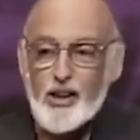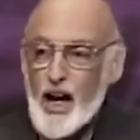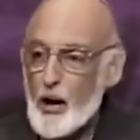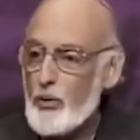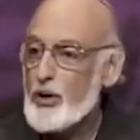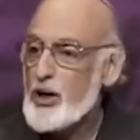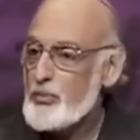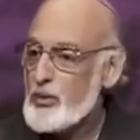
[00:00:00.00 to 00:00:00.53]

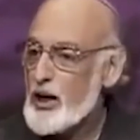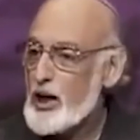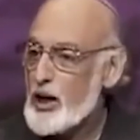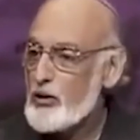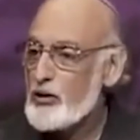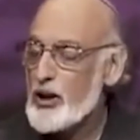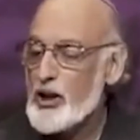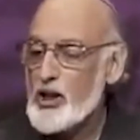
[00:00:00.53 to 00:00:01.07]
how we can make
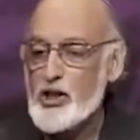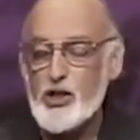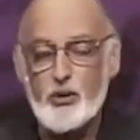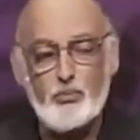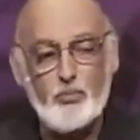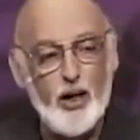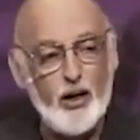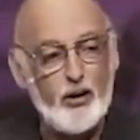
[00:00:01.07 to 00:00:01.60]
our
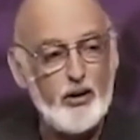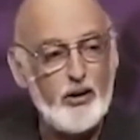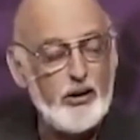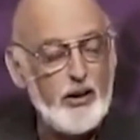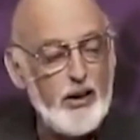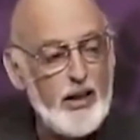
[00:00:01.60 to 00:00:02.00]
relationship better.